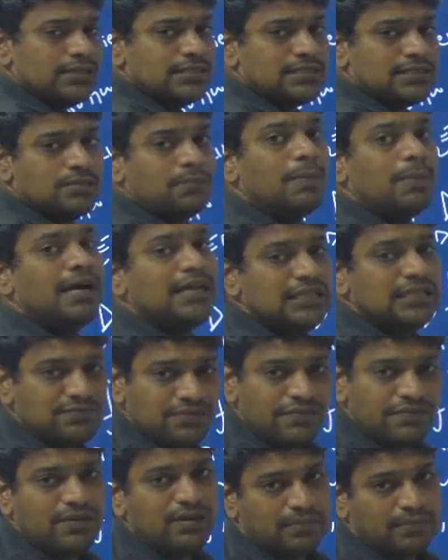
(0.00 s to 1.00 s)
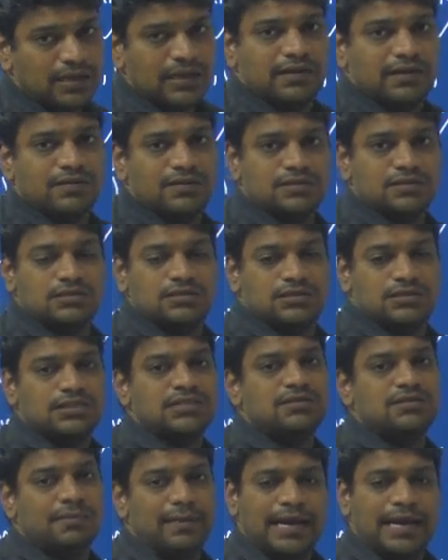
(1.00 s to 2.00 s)
is minus 50 megawatts.
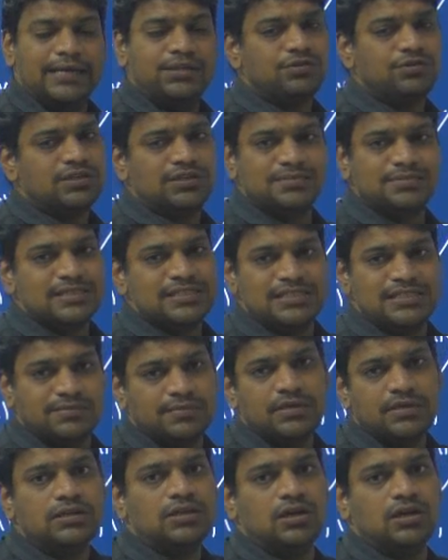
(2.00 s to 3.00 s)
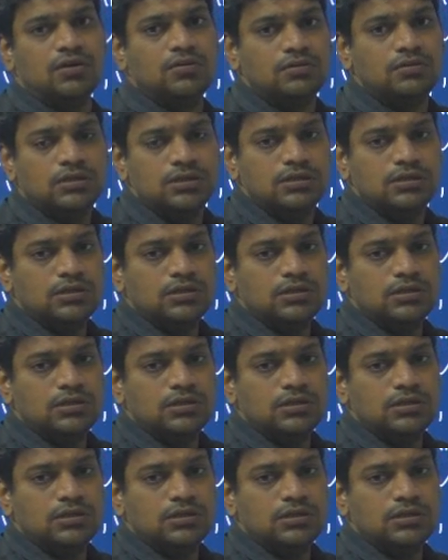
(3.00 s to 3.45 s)
Just the magnitude remains same anyhow,